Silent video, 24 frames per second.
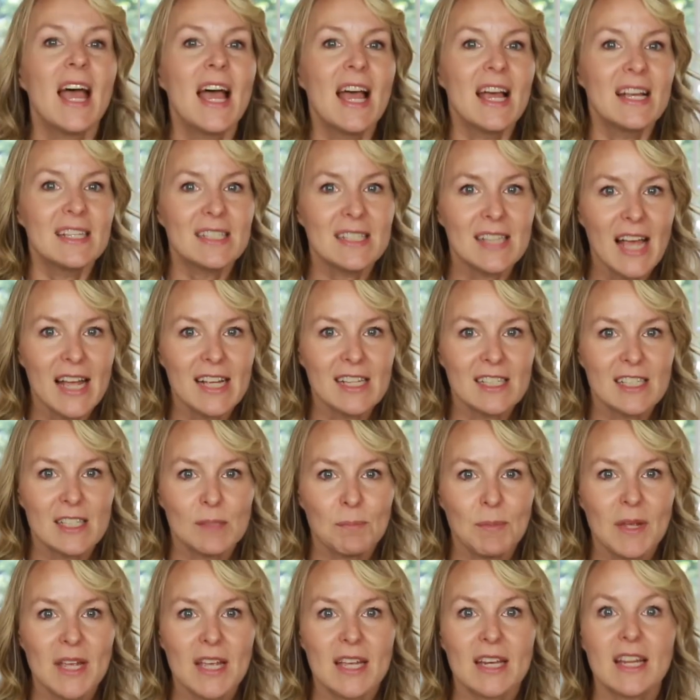Site
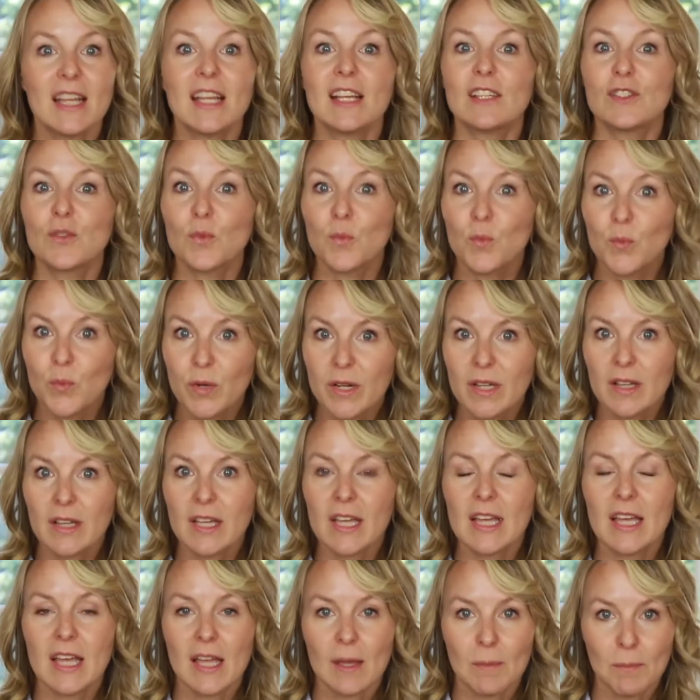speed is
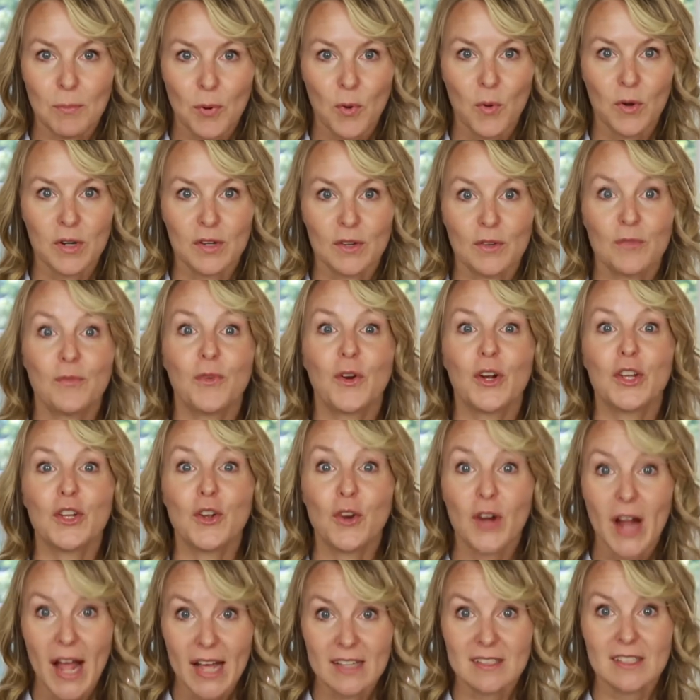really important for your
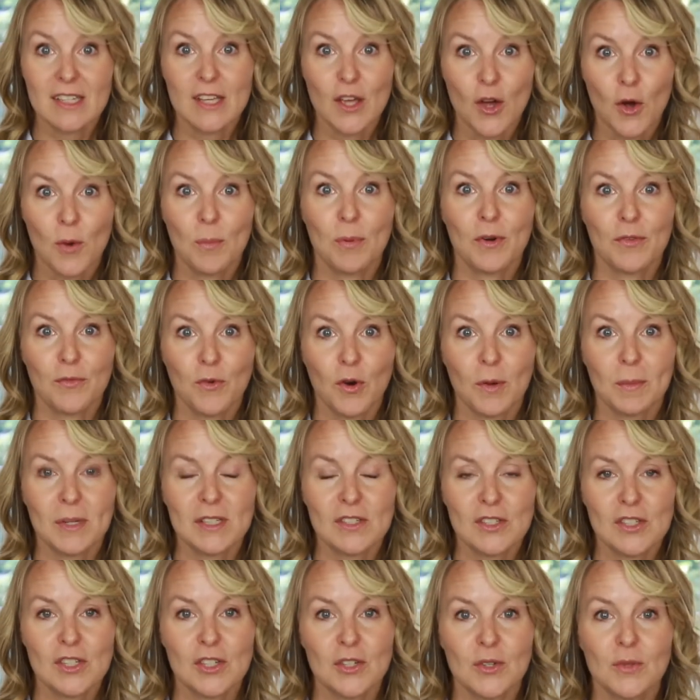SEO performance
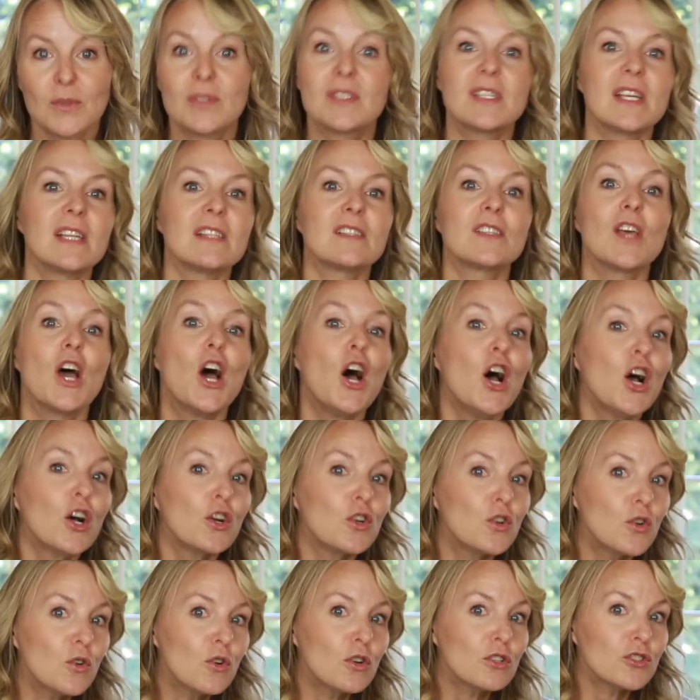too, since
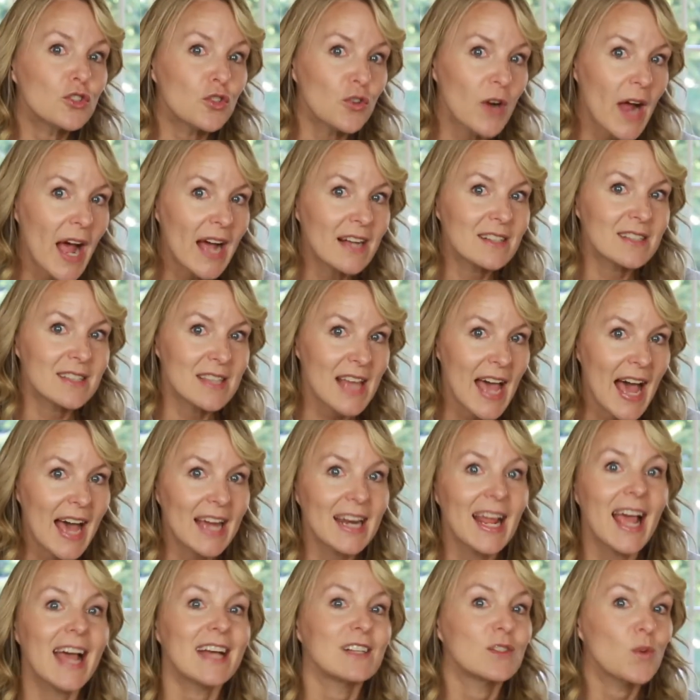Google tracks that
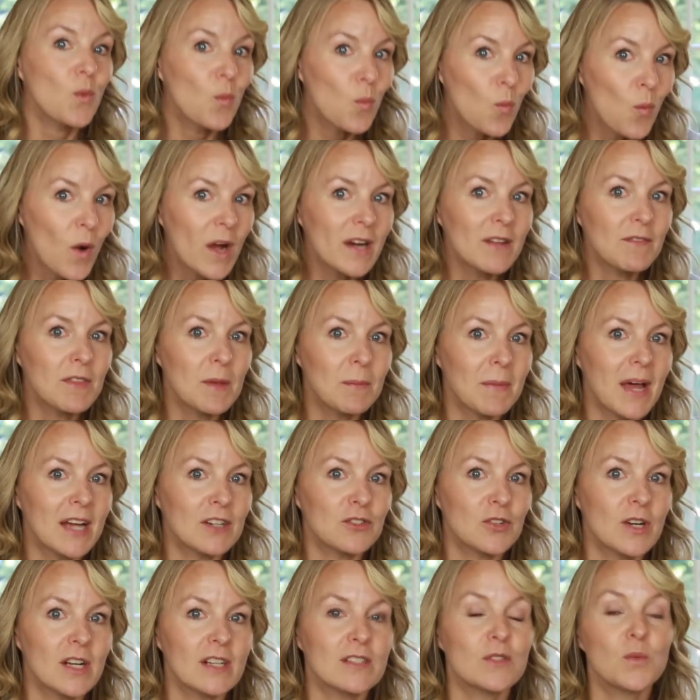as one of the
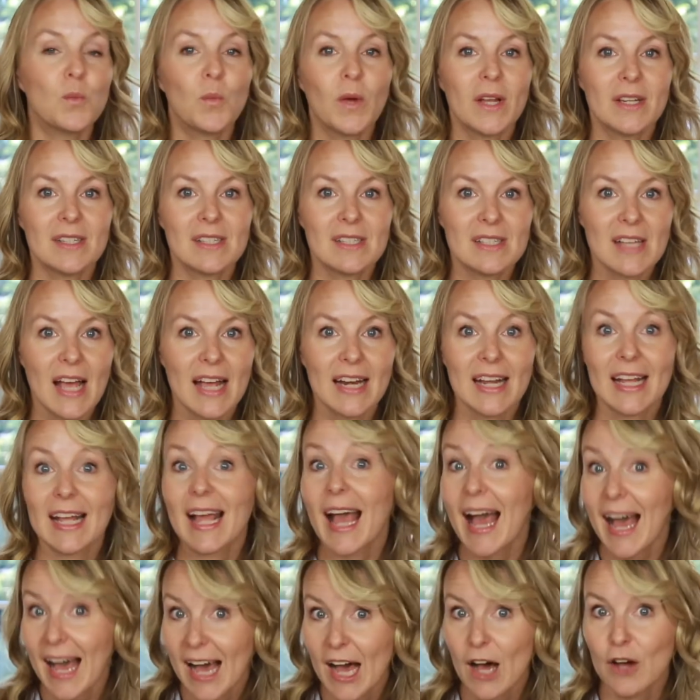metrics when deciding
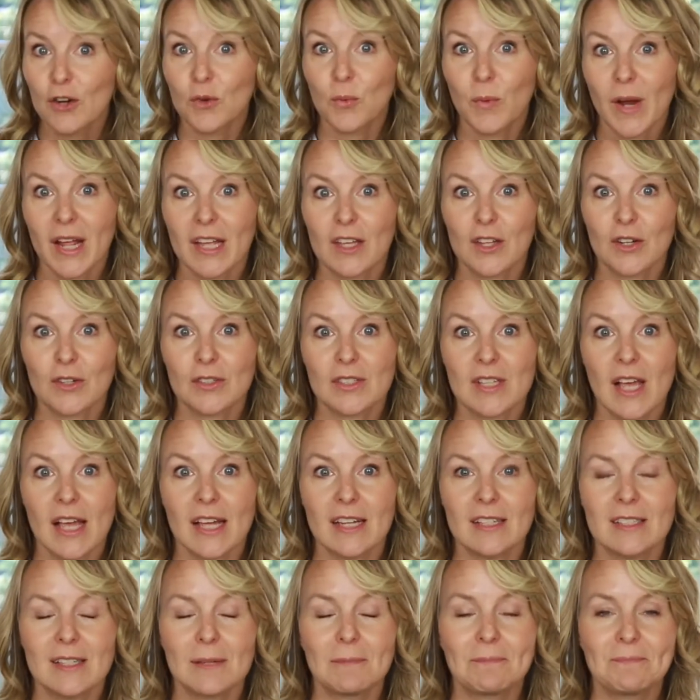how to rank your site.